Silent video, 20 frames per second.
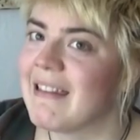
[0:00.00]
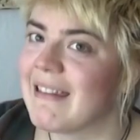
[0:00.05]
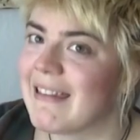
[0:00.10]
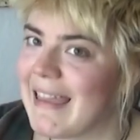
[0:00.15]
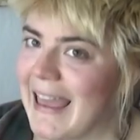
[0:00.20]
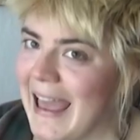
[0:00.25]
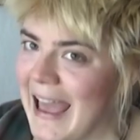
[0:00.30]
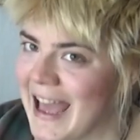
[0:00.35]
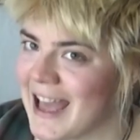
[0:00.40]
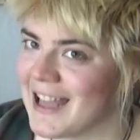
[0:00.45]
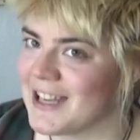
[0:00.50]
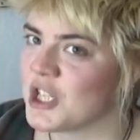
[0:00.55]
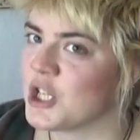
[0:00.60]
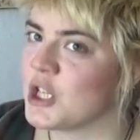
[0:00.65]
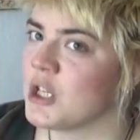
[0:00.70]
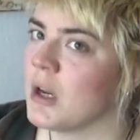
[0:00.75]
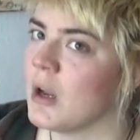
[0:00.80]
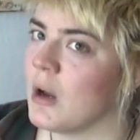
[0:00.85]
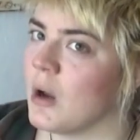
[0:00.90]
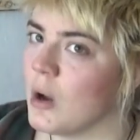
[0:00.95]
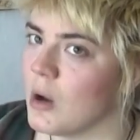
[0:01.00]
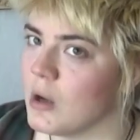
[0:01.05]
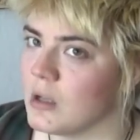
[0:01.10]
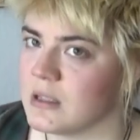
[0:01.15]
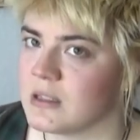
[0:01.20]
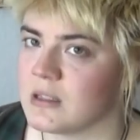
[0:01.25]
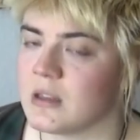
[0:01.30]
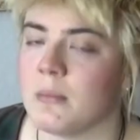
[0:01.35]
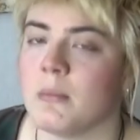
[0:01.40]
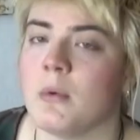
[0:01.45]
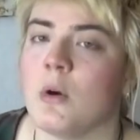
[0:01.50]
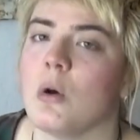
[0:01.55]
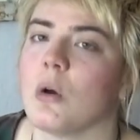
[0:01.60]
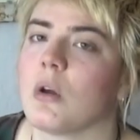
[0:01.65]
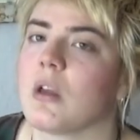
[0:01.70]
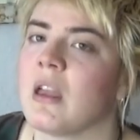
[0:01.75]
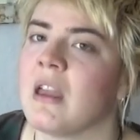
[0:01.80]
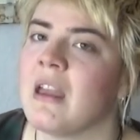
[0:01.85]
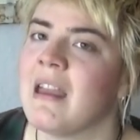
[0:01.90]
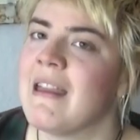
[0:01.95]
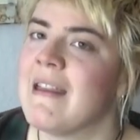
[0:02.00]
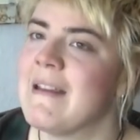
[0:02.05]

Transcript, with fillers: catch on some hook.